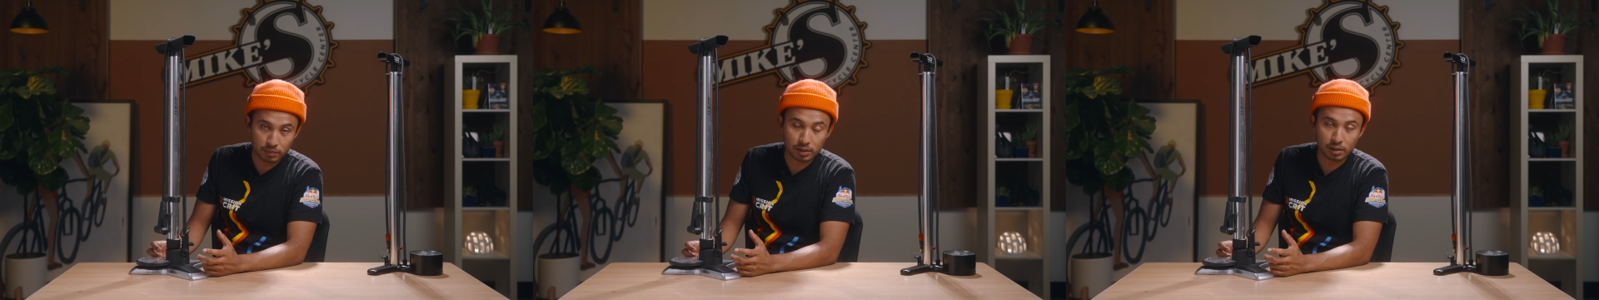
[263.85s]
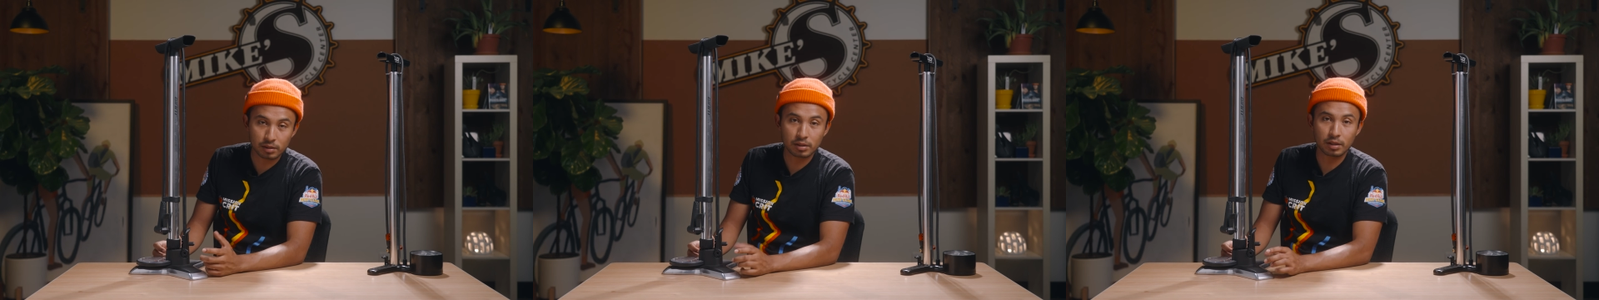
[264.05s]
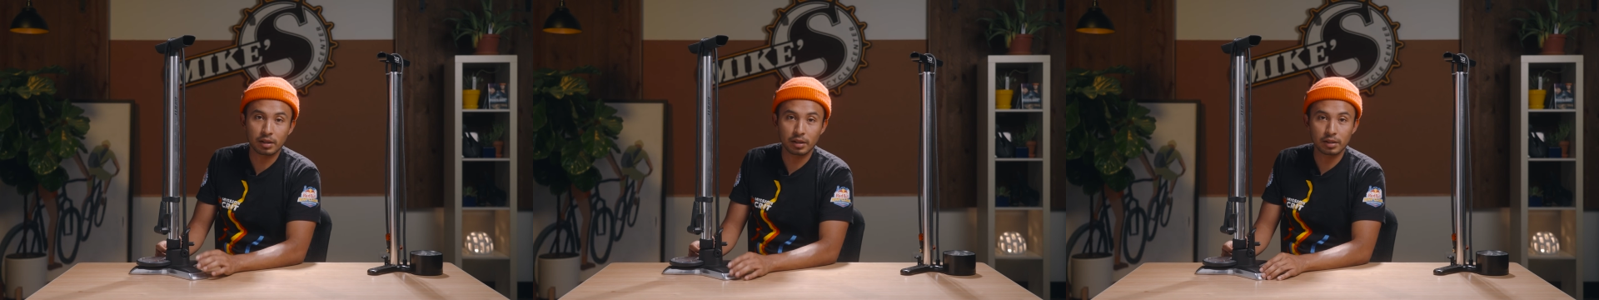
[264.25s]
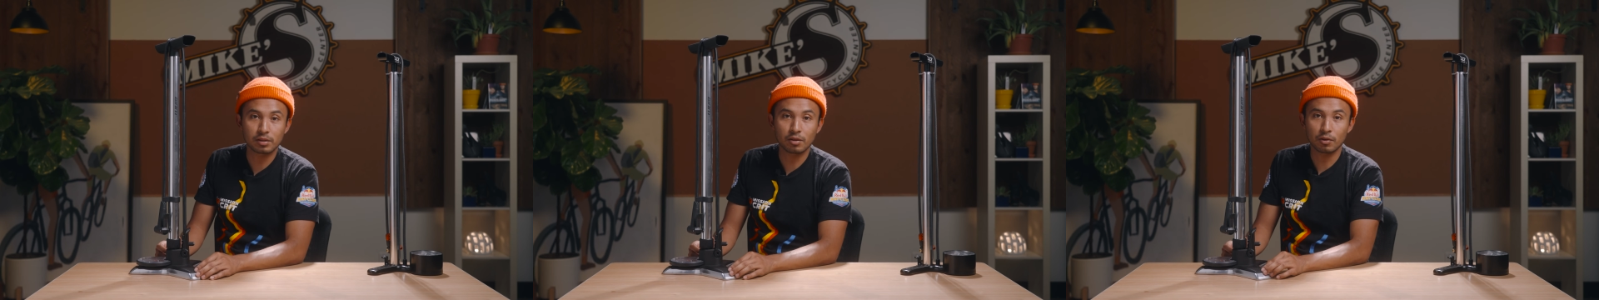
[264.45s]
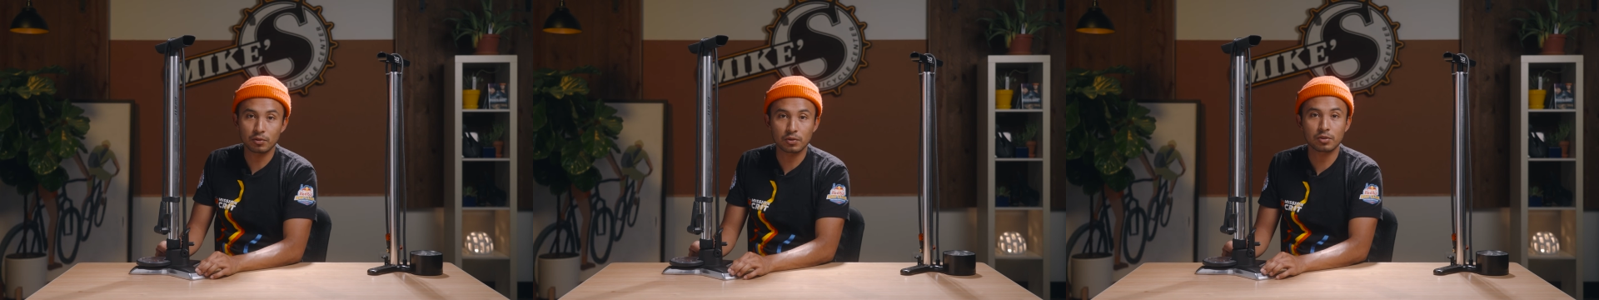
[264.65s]
since it is
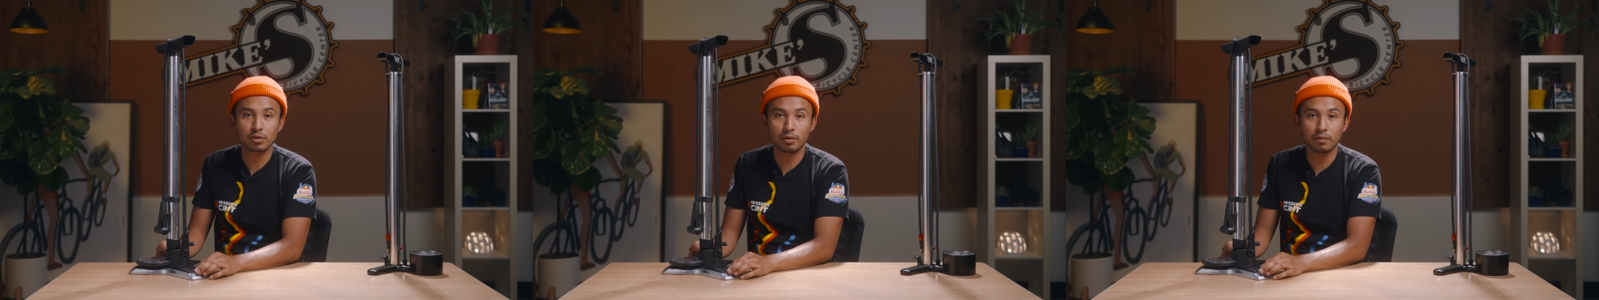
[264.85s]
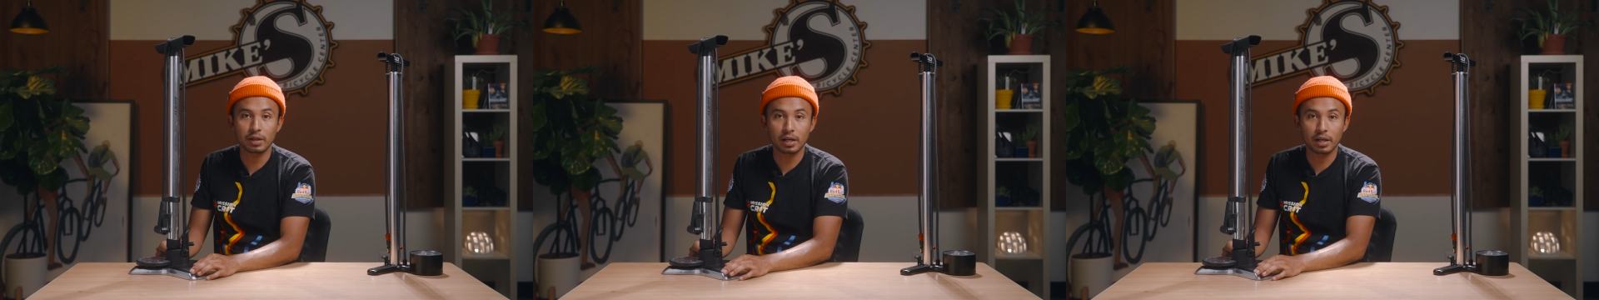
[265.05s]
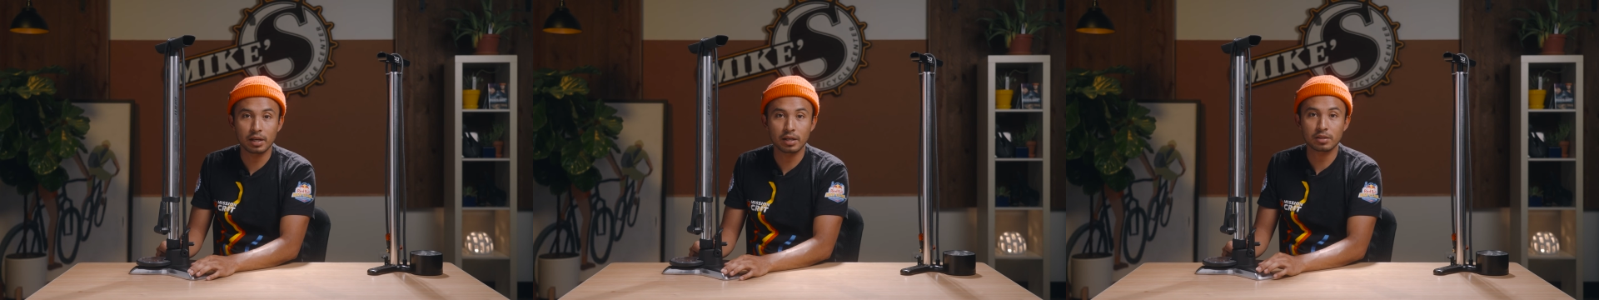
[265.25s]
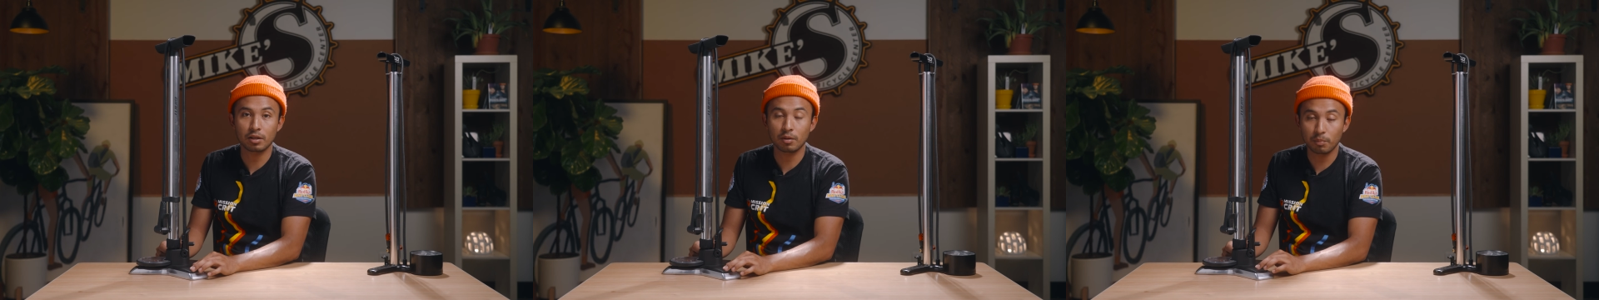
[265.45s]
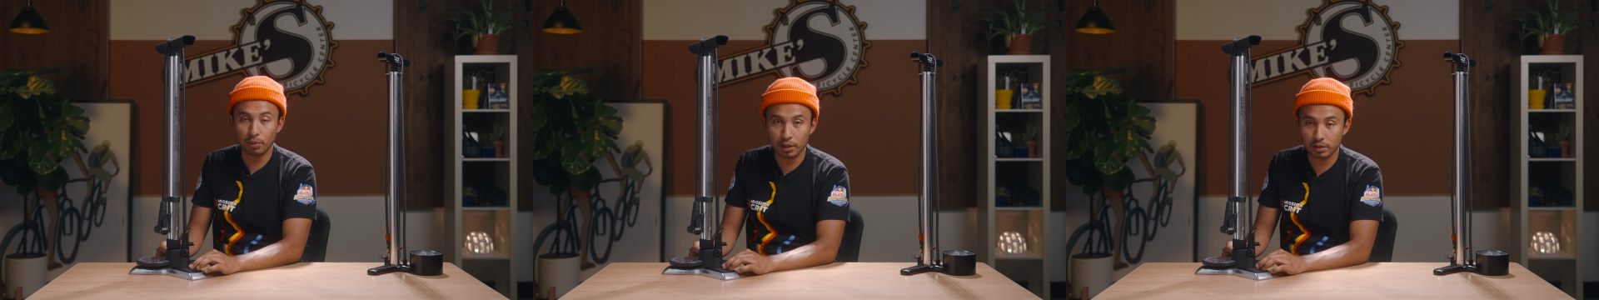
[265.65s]
also serving as a
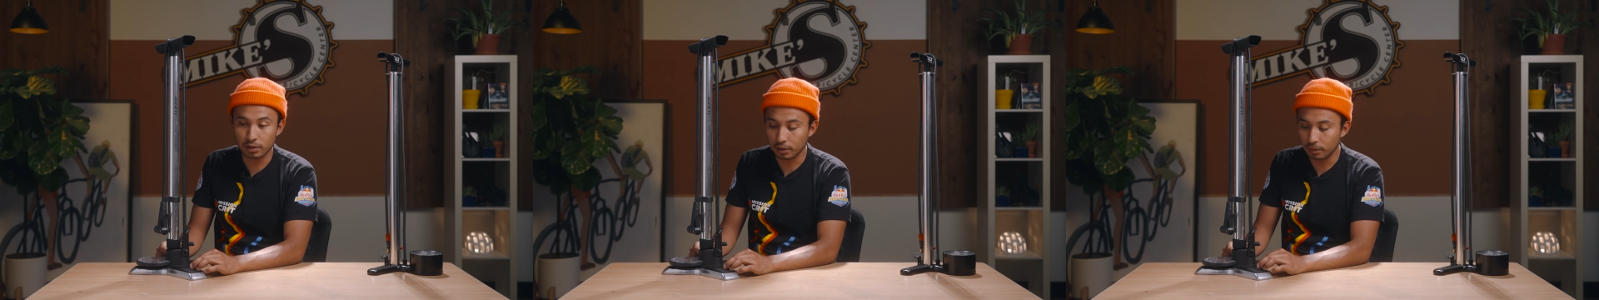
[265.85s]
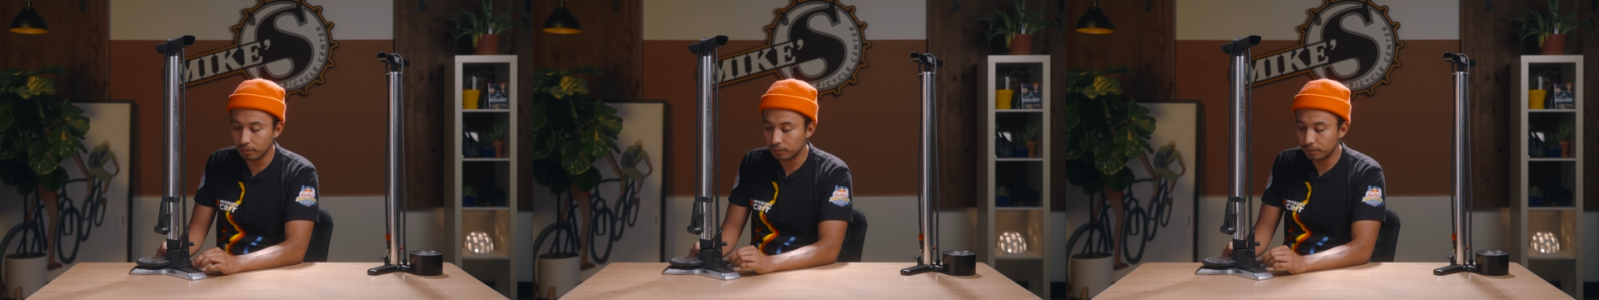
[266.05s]
compressor.